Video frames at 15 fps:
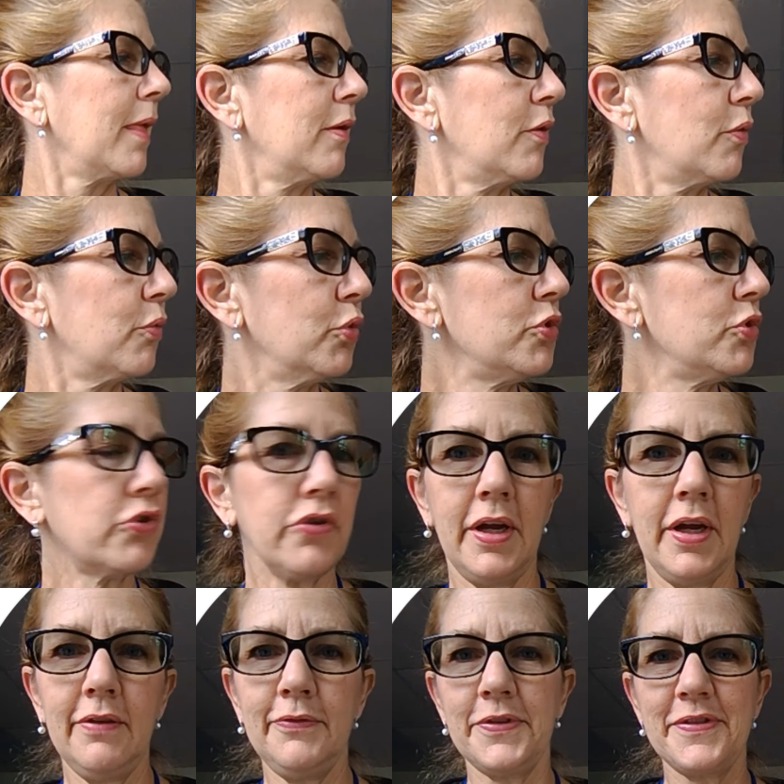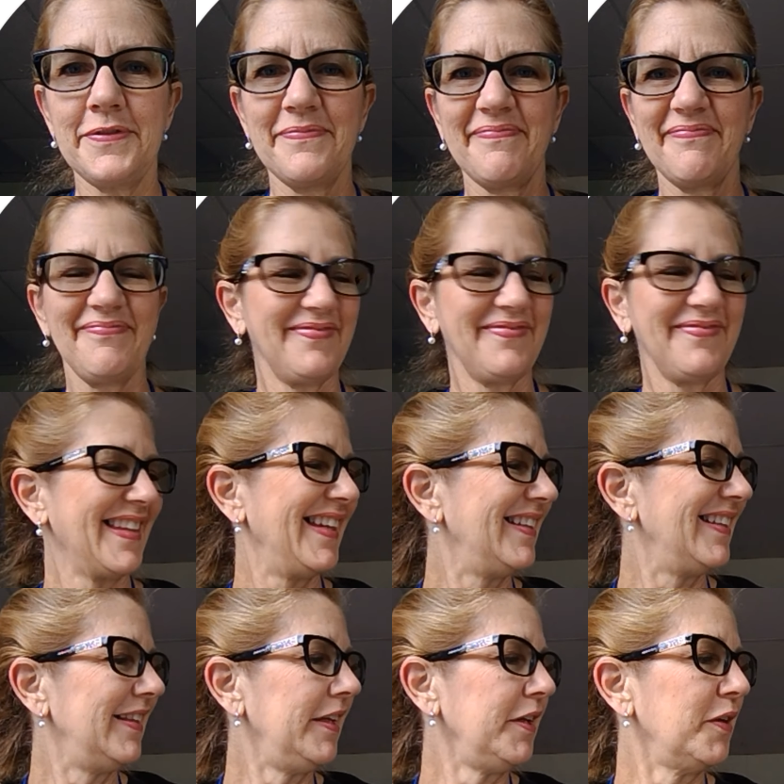Word travels
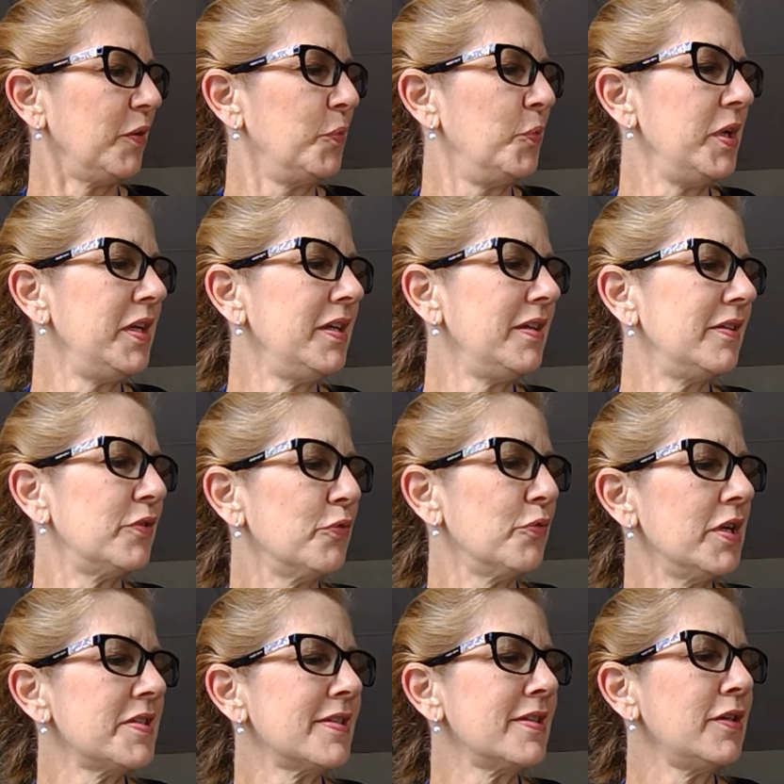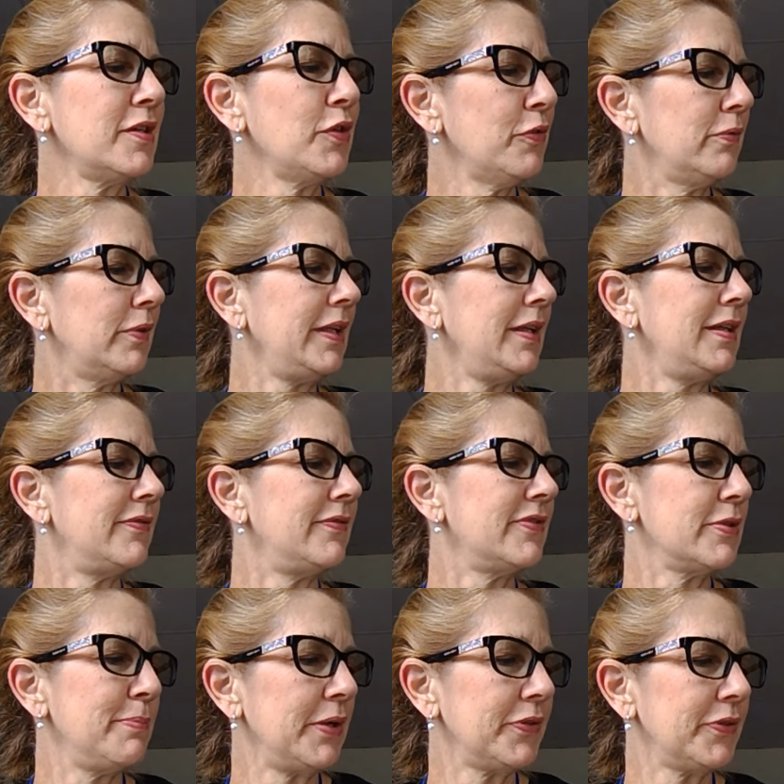like wind rustling through leaves
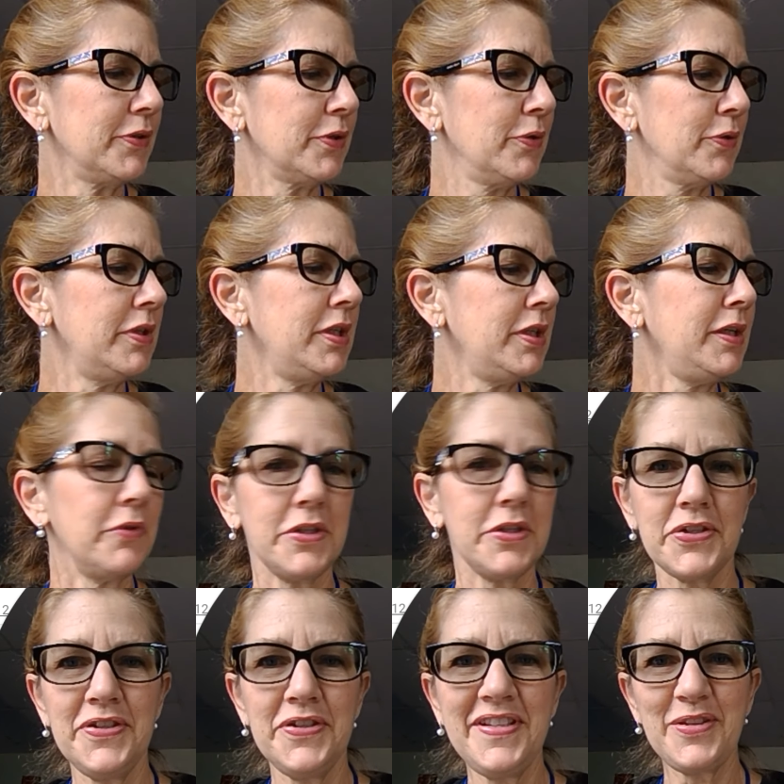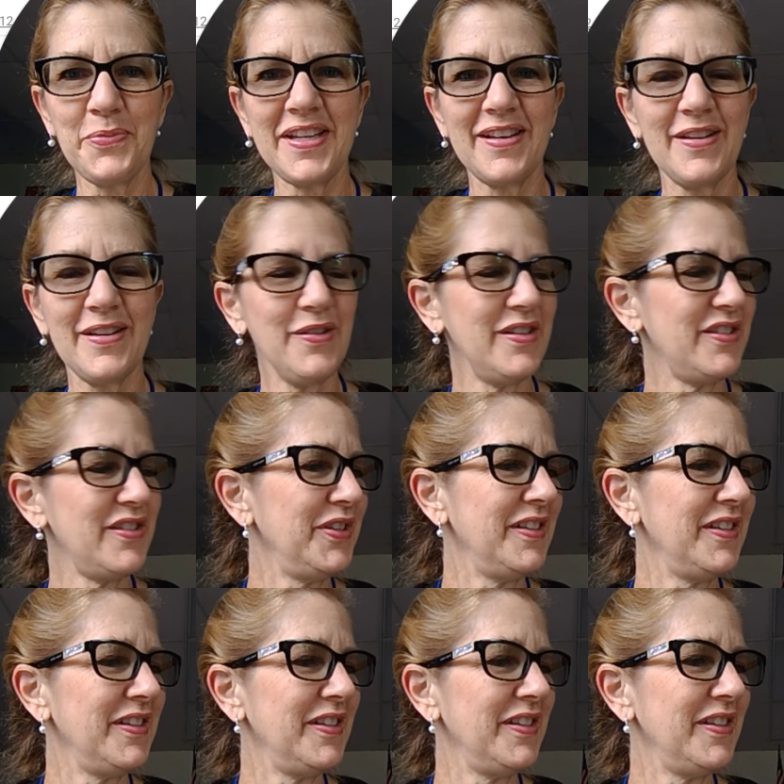about the green returning to Wangari's
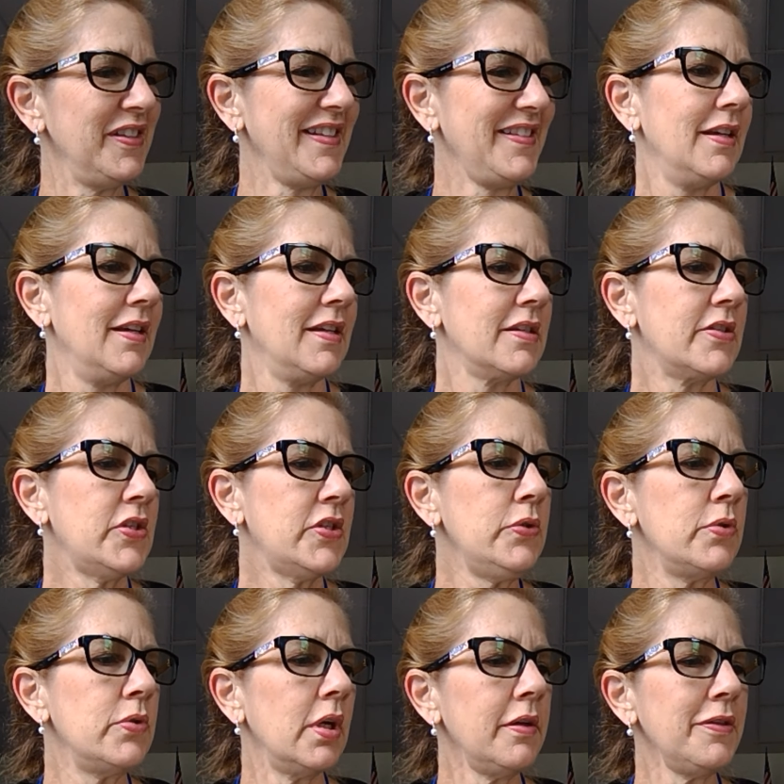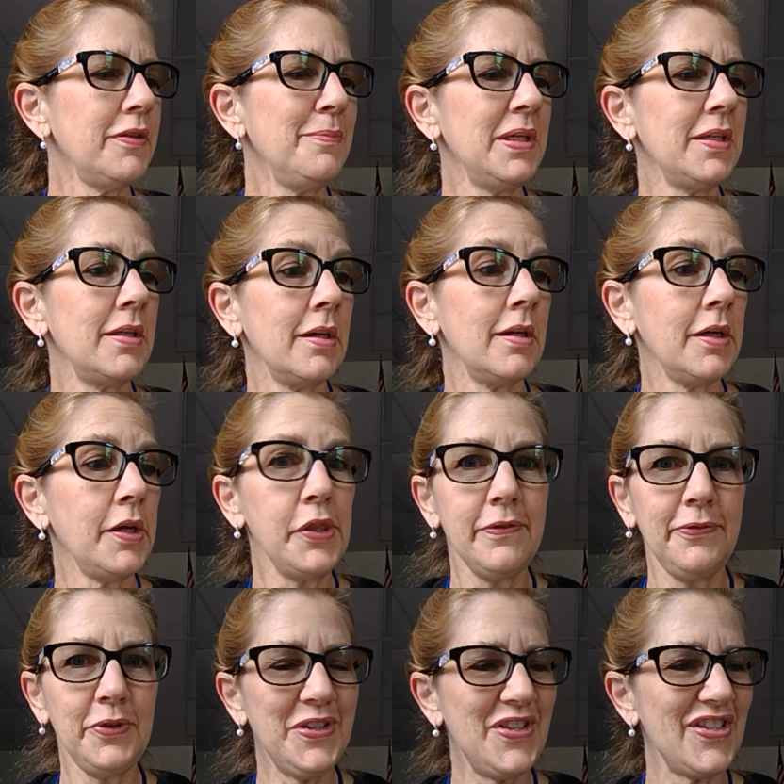village. Soon other men in other
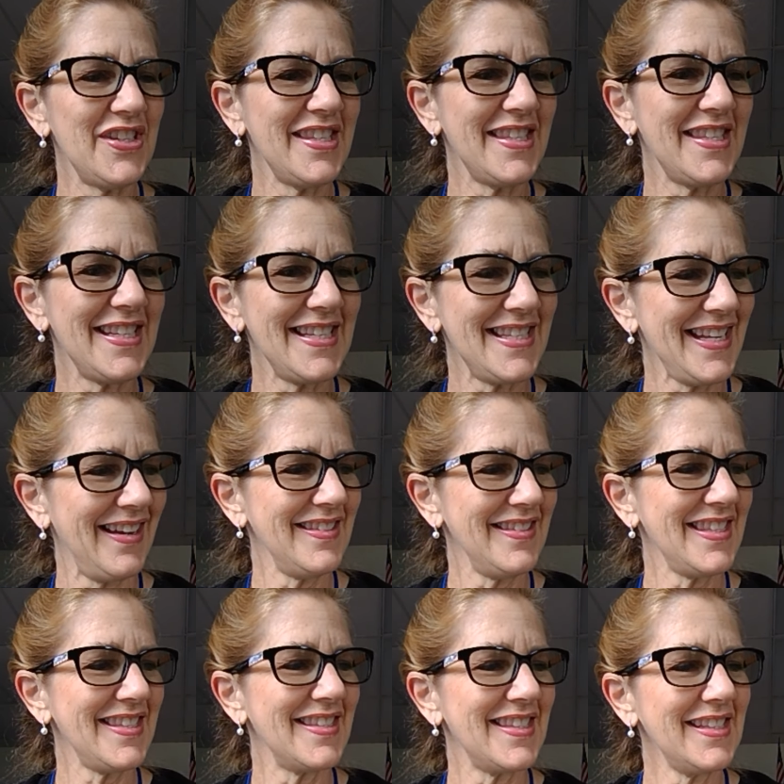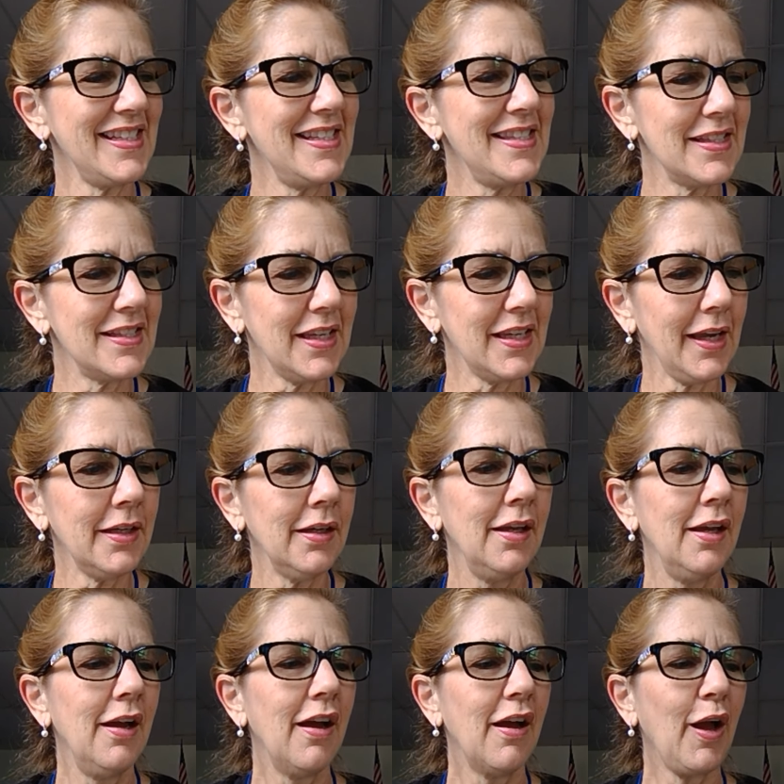villages and towns and cities in Kenya
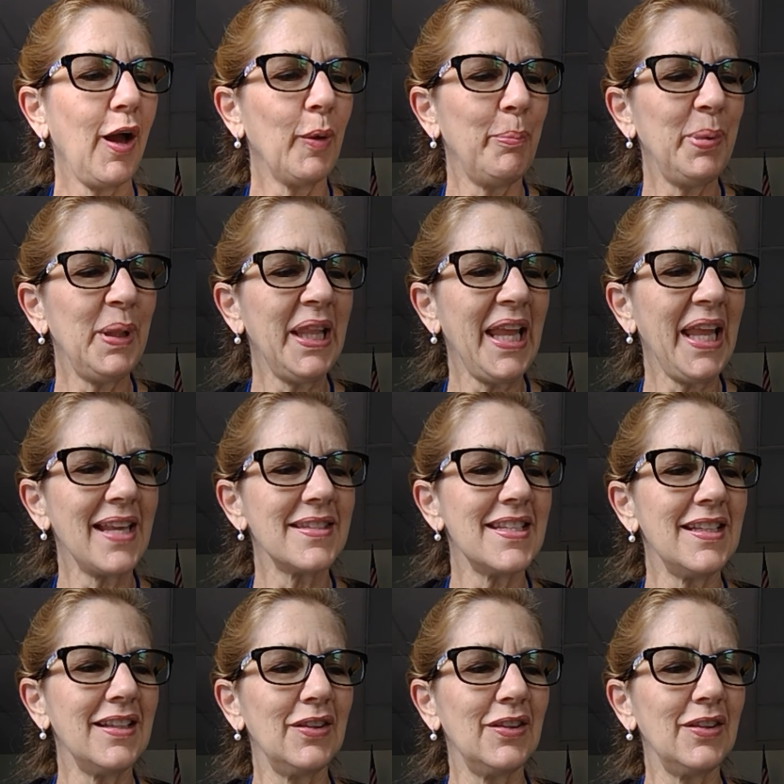are planting